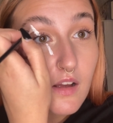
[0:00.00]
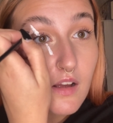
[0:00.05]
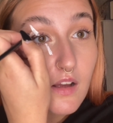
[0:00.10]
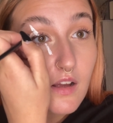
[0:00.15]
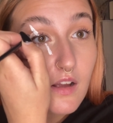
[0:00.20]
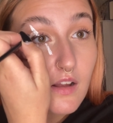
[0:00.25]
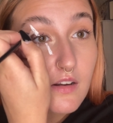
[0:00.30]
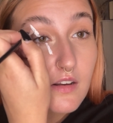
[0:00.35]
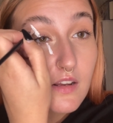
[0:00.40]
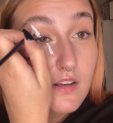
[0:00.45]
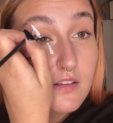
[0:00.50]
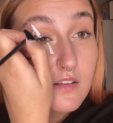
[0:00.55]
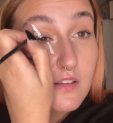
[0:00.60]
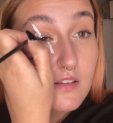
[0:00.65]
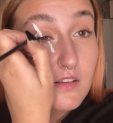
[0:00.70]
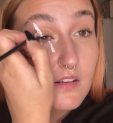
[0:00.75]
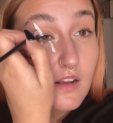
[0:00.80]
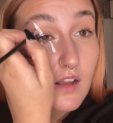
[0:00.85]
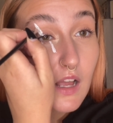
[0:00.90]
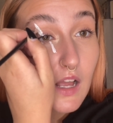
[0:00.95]
And it
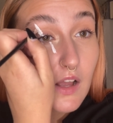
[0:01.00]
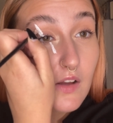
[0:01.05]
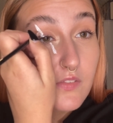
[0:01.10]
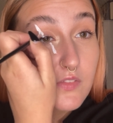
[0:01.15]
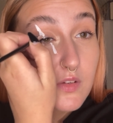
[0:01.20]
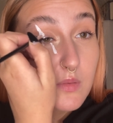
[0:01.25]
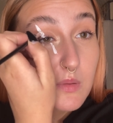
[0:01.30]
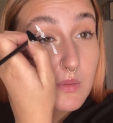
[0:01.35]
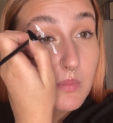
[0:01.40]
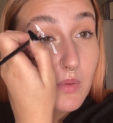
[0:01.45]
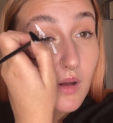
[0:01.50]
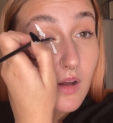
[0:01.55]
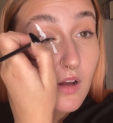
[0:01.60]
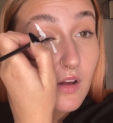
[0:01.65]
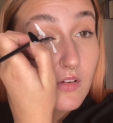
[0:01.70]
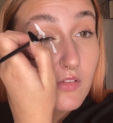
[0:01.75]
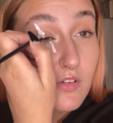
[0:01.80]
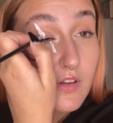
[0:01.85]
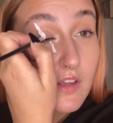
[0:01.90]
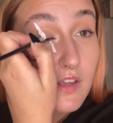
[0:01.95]
doesn't have to be
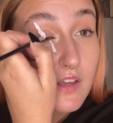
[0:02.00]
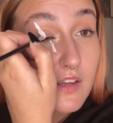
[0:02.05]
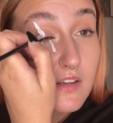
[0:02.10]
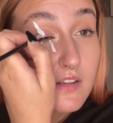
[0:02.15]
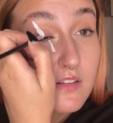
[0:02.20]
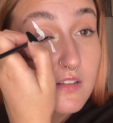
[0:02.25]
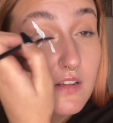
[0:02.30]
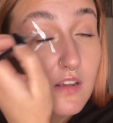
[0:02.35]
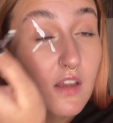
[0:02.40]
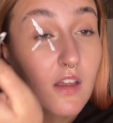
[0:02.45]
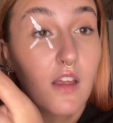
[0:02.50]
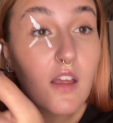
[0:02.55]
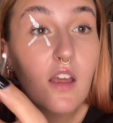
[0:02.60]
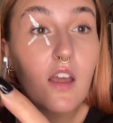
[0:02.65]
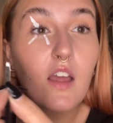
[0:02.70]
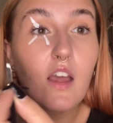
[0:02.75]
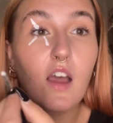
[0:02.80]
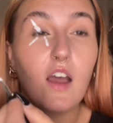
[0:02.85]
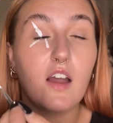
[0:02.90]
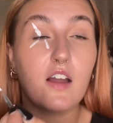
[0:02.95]
perfect.
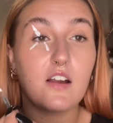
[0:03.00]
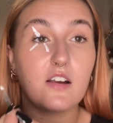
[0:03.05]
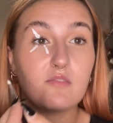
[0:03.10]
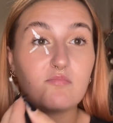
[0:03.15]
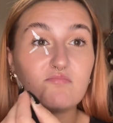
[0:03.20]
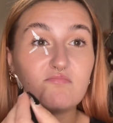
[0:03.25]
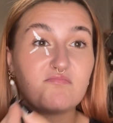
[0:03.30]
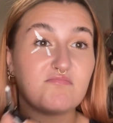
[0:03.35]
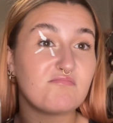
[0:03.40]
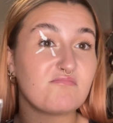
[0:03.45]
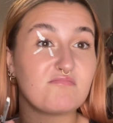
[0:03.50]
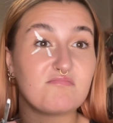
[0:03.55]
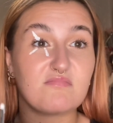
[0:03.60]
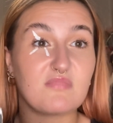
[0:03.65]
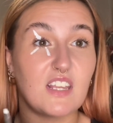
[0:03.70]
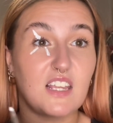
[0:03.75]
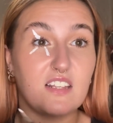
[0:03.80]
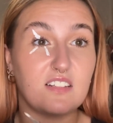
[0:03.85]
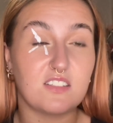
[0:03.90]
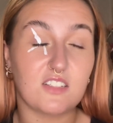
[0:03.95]

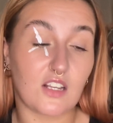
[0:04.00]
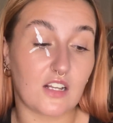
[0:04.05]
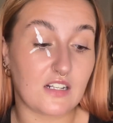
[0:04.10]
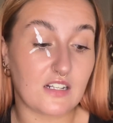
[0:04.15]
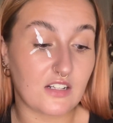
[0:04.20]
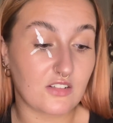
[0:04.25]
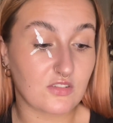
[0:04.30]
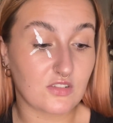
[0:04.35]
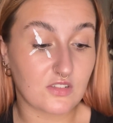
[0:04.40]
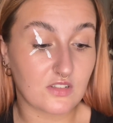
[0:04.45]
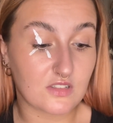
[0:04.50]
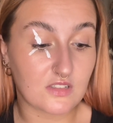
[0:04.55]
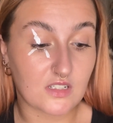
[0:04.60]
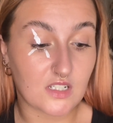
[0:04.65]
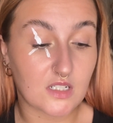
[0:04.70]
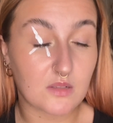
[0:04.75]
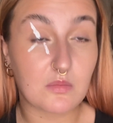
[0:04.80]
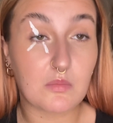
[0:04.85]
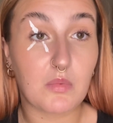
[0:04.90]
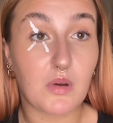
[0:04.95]
It literally doesn't
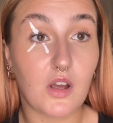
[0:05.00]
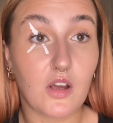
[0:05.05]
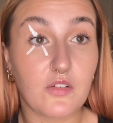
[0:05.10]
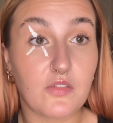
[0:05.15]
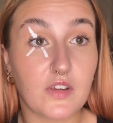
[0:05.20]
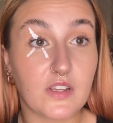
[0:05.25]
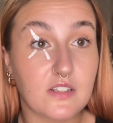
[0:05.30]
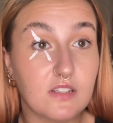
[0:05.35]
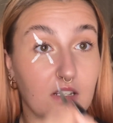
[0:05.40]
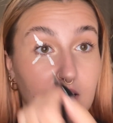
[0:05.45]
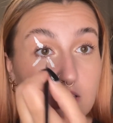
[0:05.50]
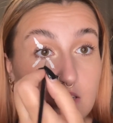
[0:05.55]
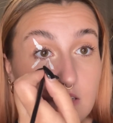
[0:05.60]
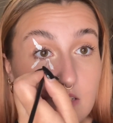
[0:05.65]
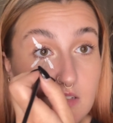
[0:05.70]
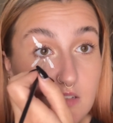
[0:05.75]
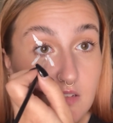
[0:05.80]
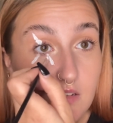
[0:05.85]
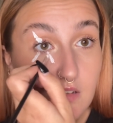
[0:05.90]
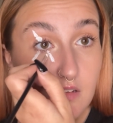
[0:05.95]
need to be perfect. It's